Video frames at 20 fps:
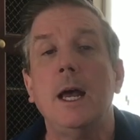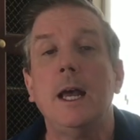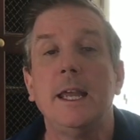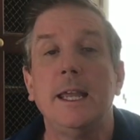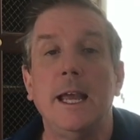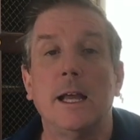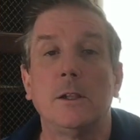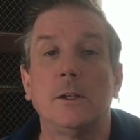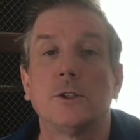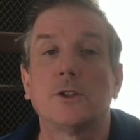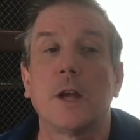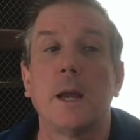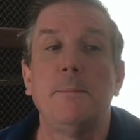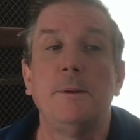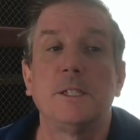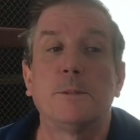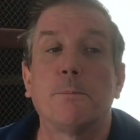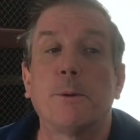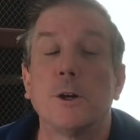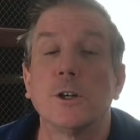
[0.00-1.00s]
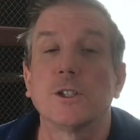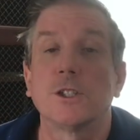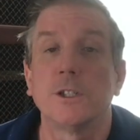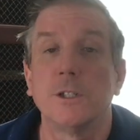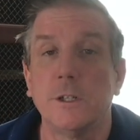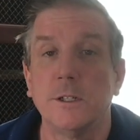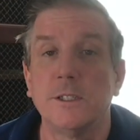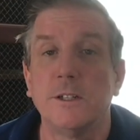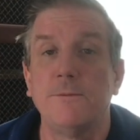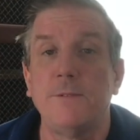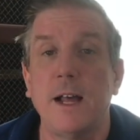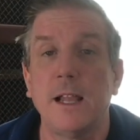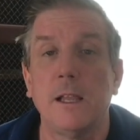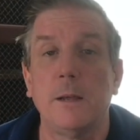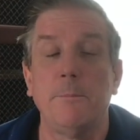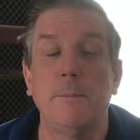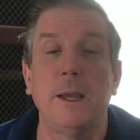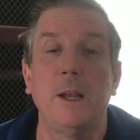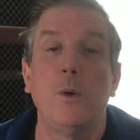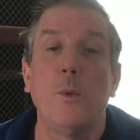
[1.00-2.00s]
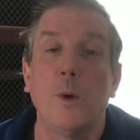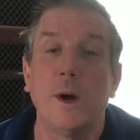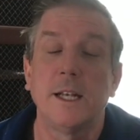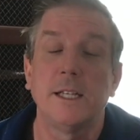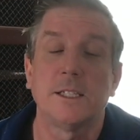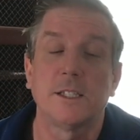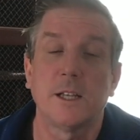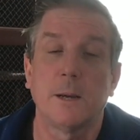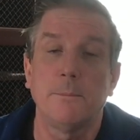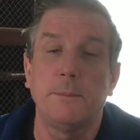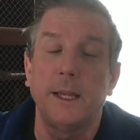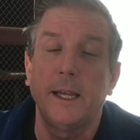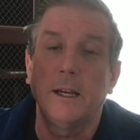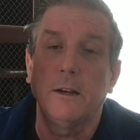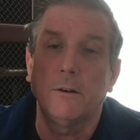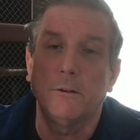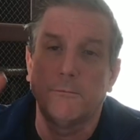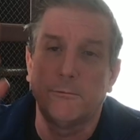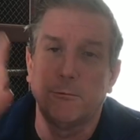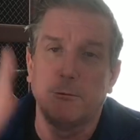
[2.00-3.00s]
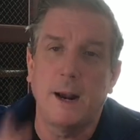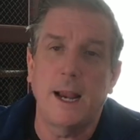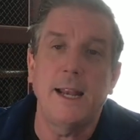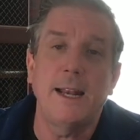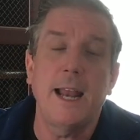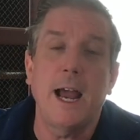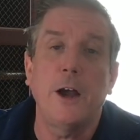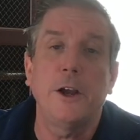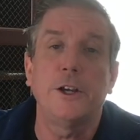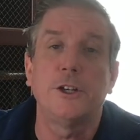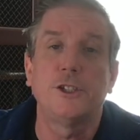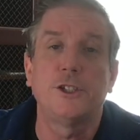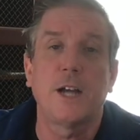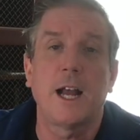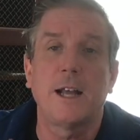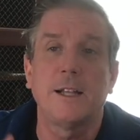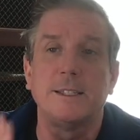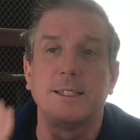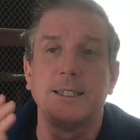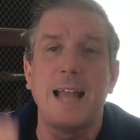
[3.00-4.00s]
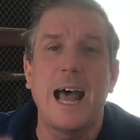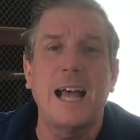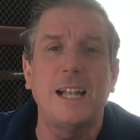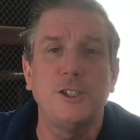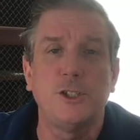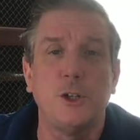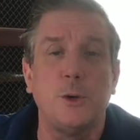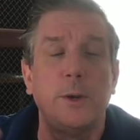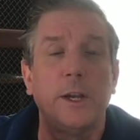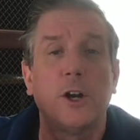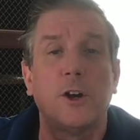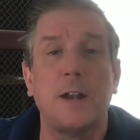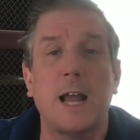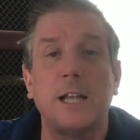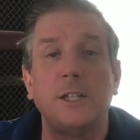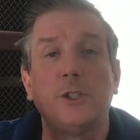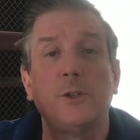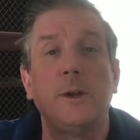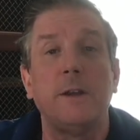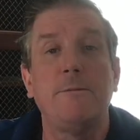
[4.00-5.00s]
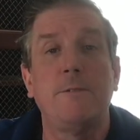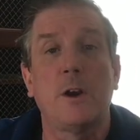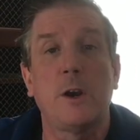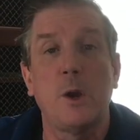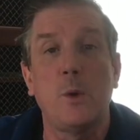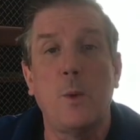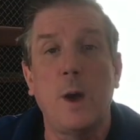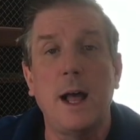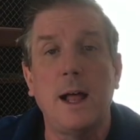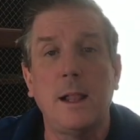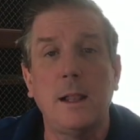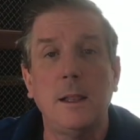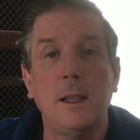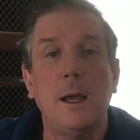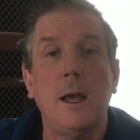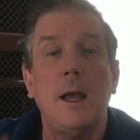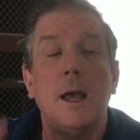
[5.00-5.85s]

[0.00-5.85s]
Yellow stripe is personal development. What is something right now your child's not doing or not doing very well?